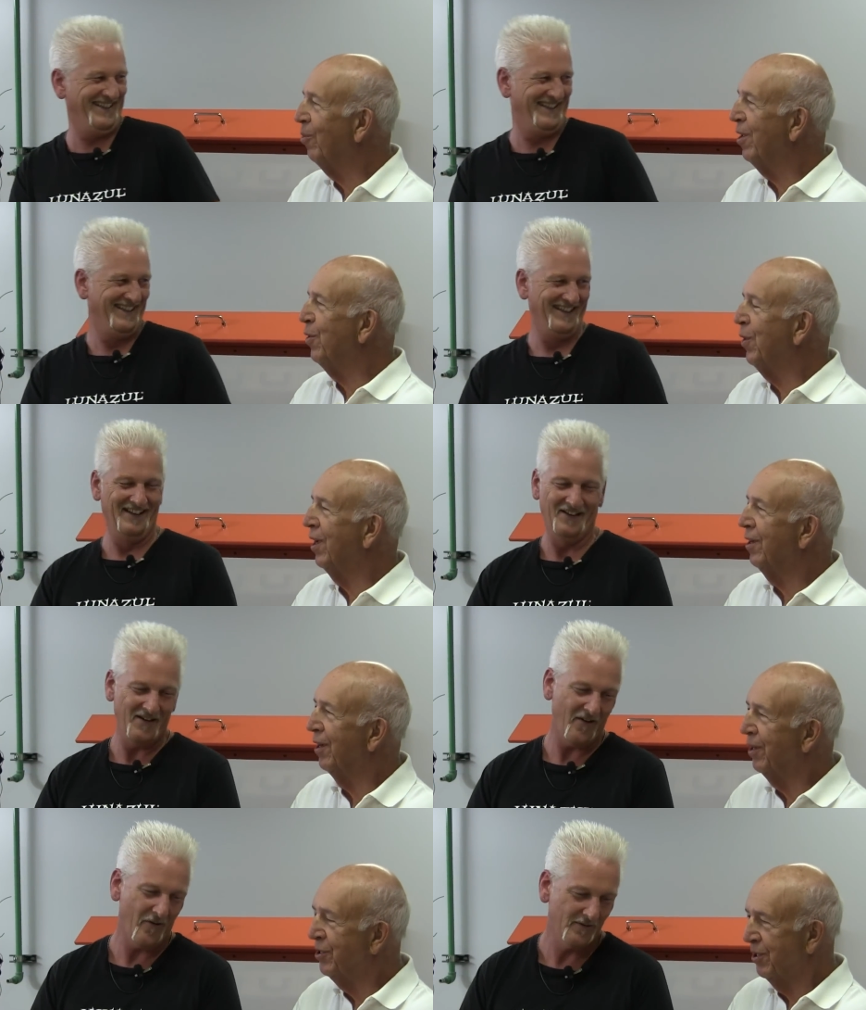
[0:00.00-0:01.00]
Speaker 1: what do you think
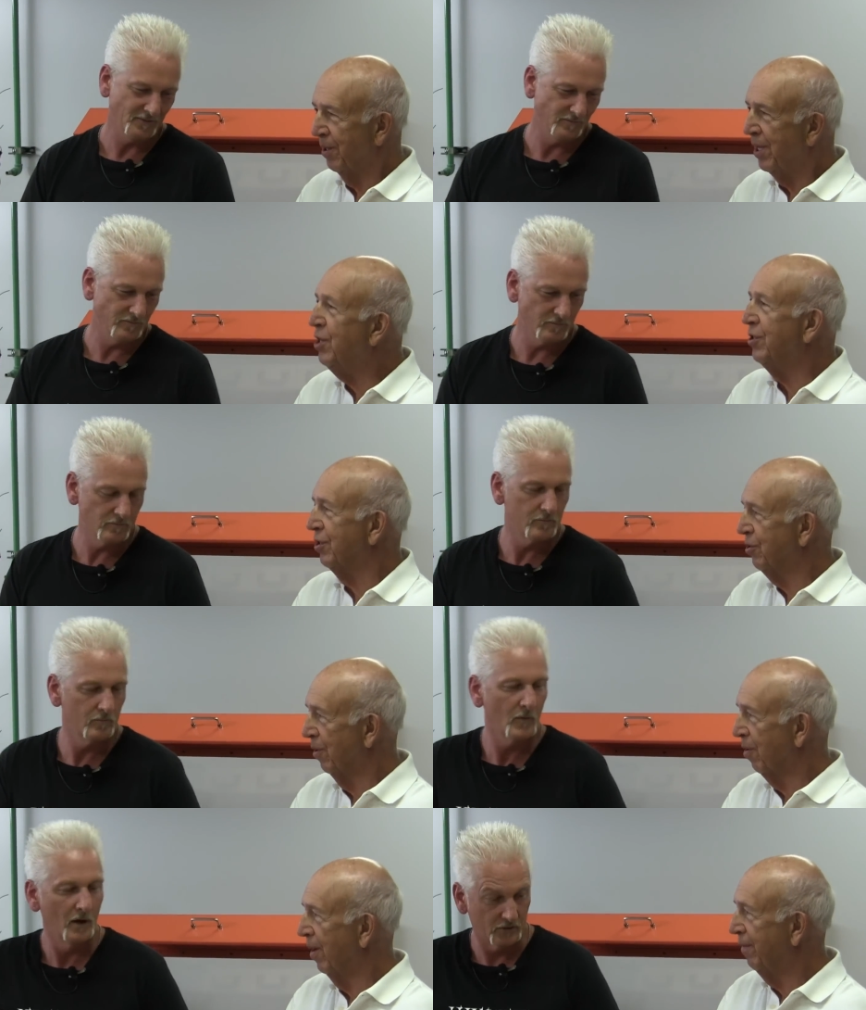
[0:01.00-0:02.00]
uh, is the easiest
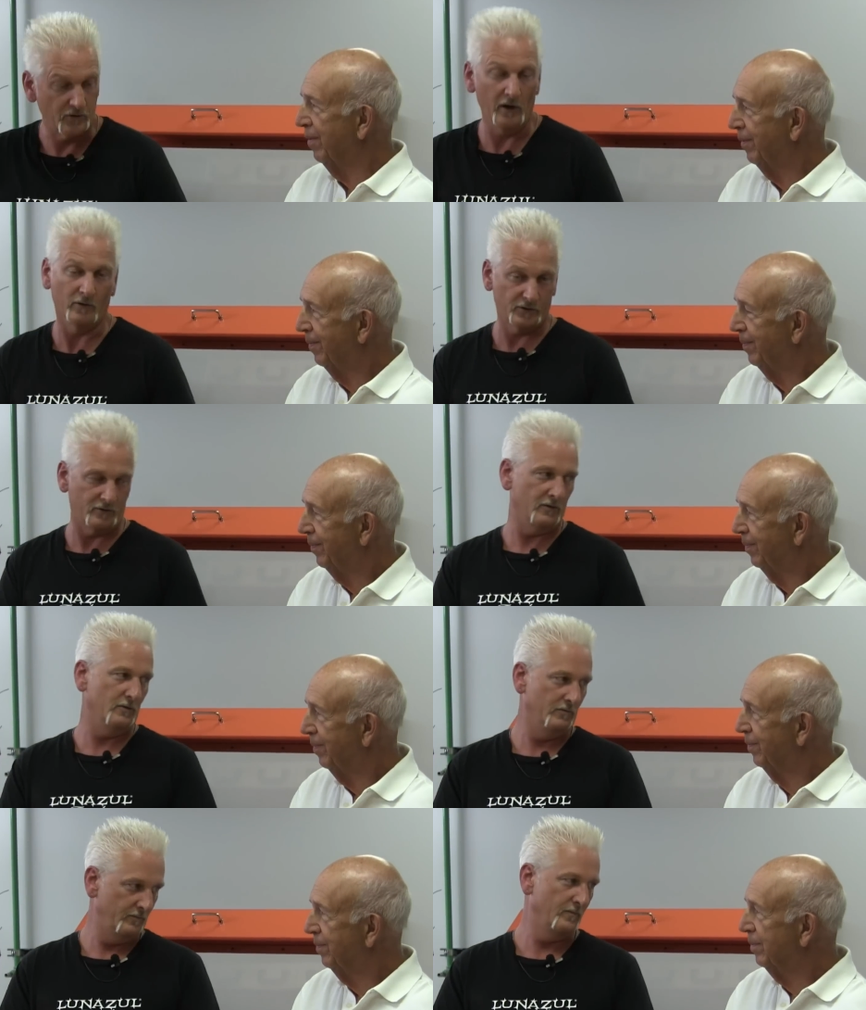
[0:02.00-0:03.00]
to engrave? Stainless
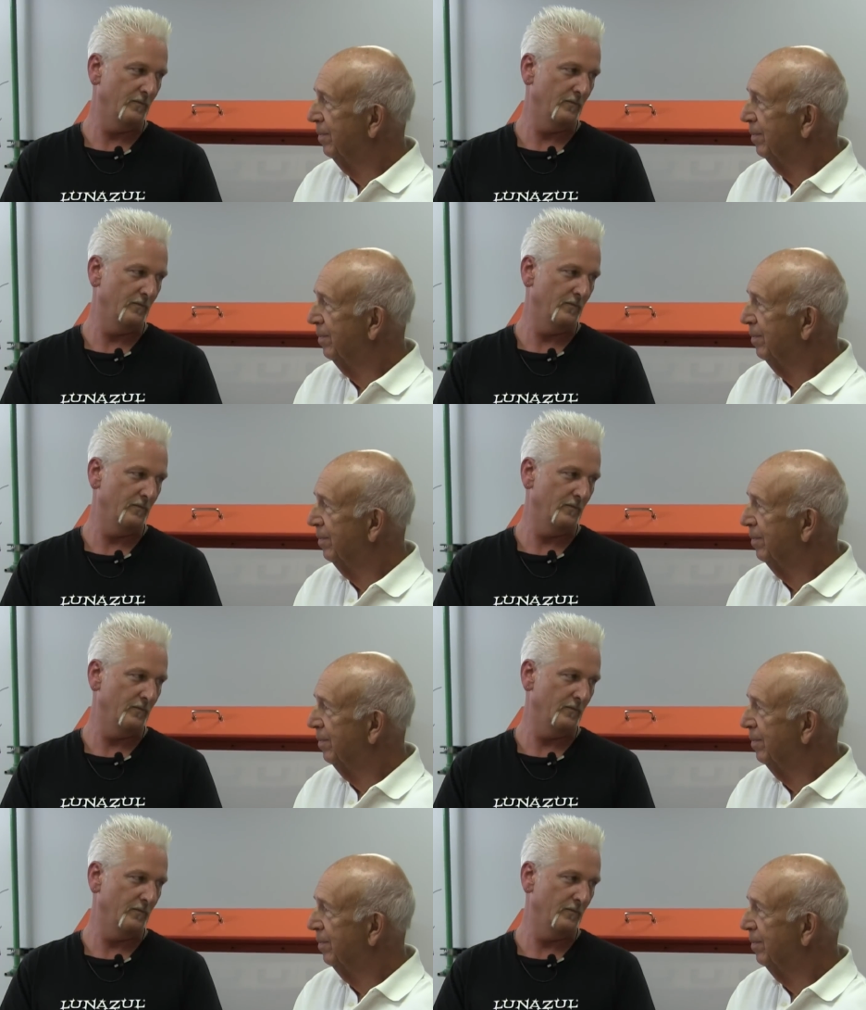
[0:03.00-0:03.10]
steel.